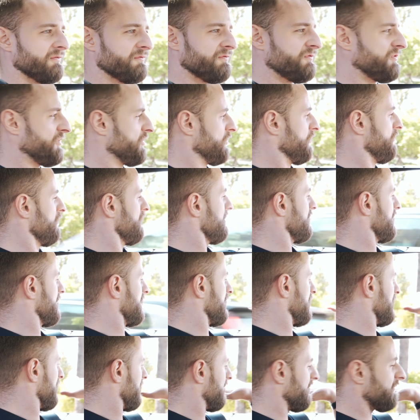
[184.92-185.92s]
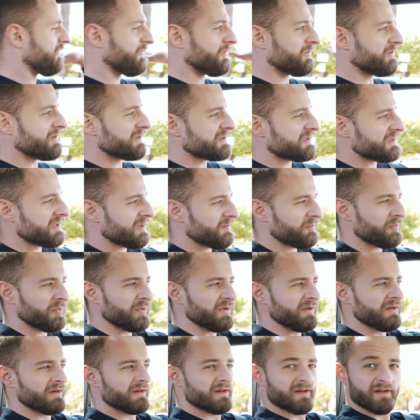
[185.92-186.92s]
view here, for
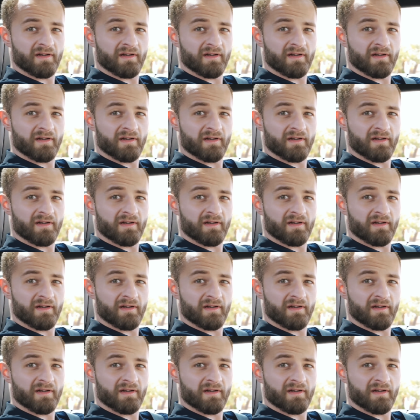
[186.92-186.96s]
example,